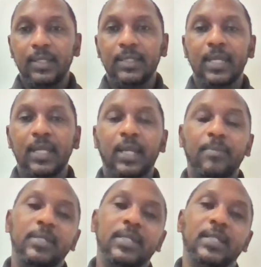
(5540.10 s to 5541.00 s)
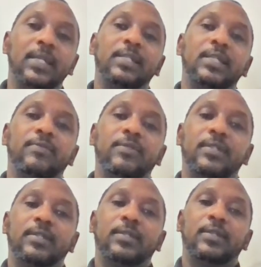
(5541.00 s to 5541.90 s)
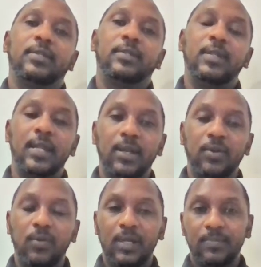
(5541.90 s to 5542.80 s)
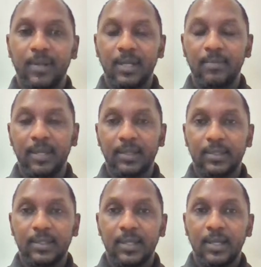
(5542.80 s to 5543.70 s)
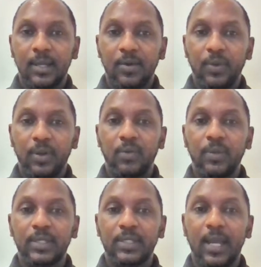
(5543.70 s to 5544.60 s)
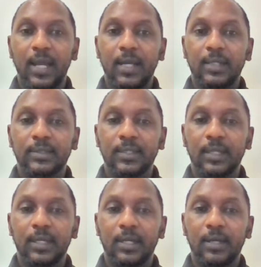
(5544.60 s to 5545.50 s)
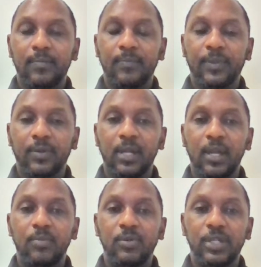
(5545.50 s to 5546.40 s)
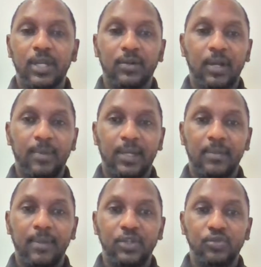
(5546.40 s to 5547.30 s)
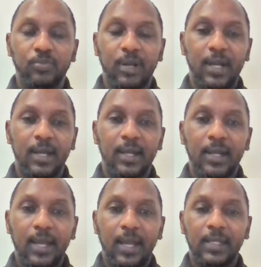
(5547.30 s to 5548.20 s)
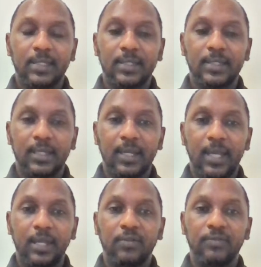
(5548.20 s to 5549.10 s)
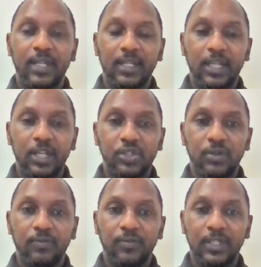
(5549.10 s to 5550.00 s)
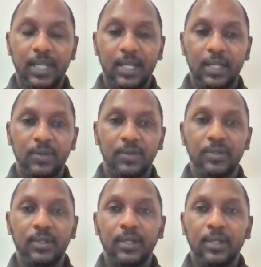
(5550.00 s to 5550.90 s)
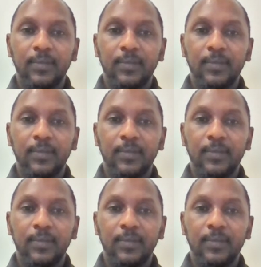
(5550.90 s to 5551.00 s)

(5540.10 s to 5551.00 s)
they send representatives at the ECOWAS parliament. We always had Honorable Chairman Ramadan Majuba as head of delegation for Sierra Leone.